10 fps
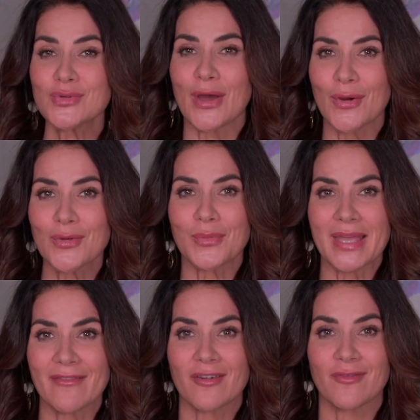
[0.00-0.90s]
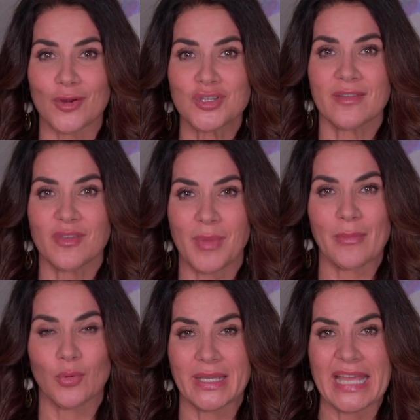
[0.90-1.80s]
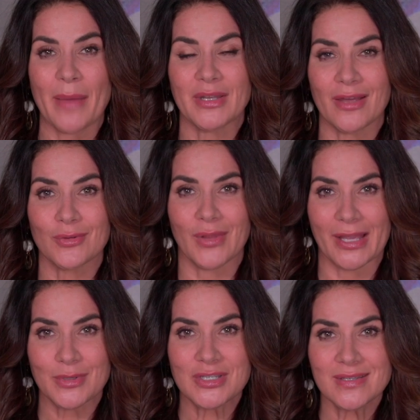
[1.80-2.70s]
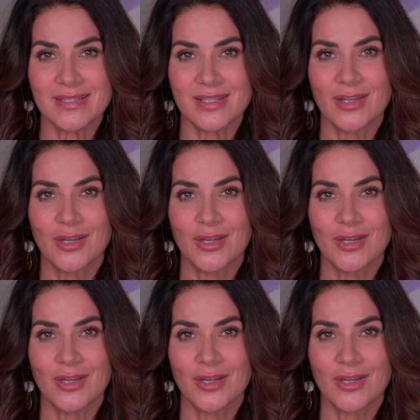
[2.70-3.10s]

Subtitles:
you know that we have a version of the Bible recap in other languages?